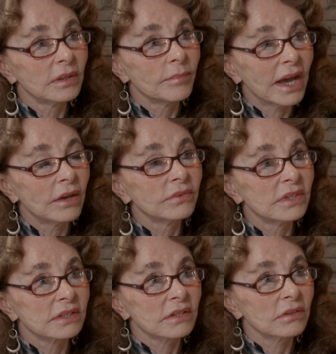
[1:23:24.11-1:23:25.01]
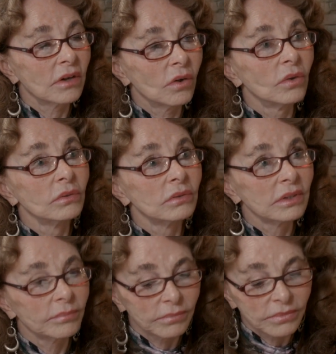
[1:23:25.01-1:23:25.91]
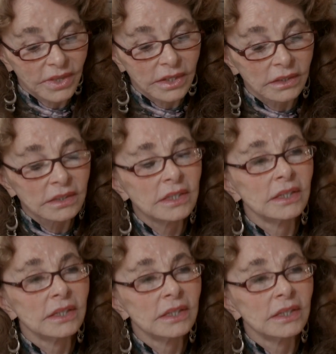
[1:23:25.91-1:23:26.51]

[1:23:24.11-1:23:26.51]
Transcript: about this whole thing,